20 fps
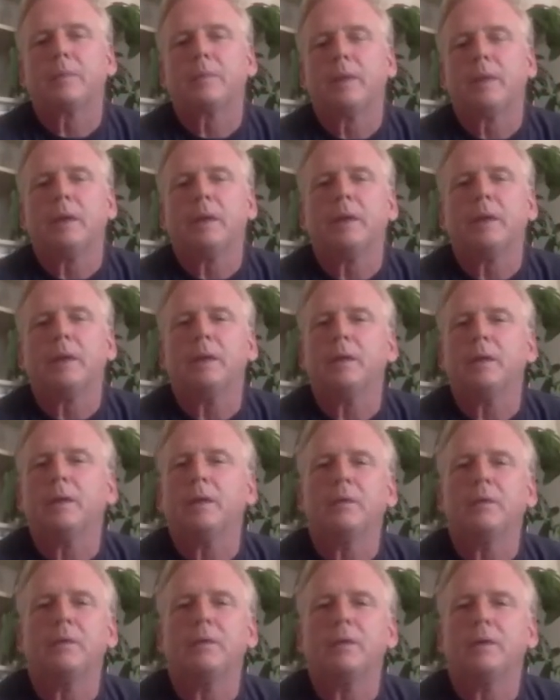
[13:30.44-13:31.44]
And
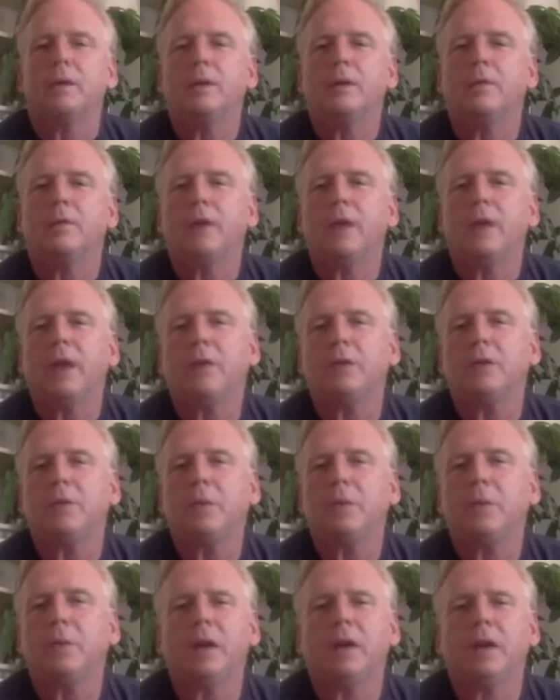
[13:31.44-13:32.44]
if your hands are
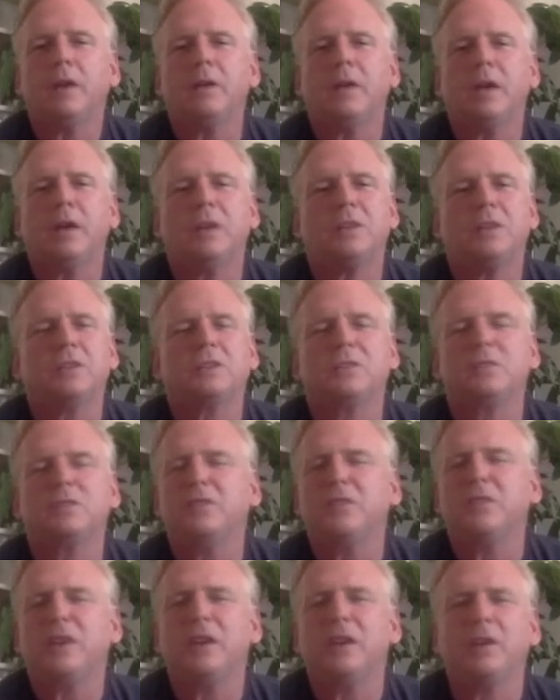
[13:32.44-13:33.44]
behind your head, just
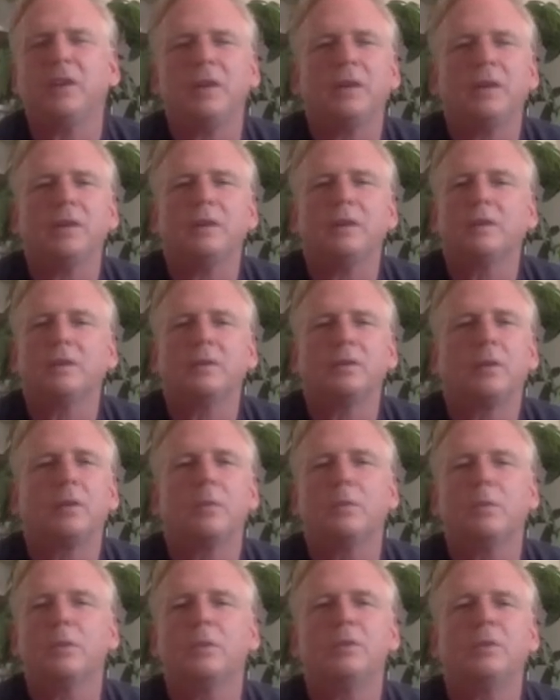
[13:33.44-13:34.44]

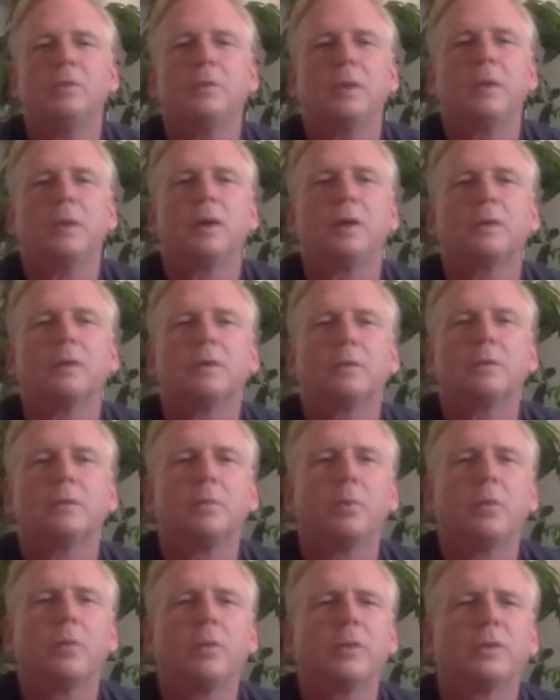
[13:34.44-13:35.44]
don't use them at all to
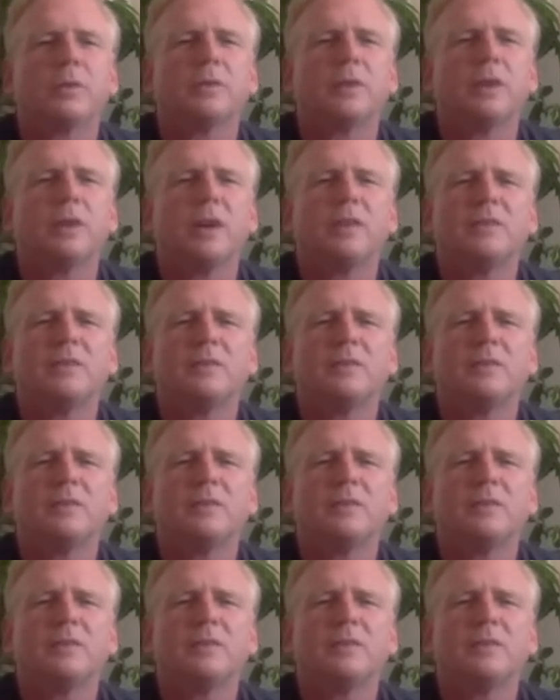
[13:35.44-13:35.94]
pull this off.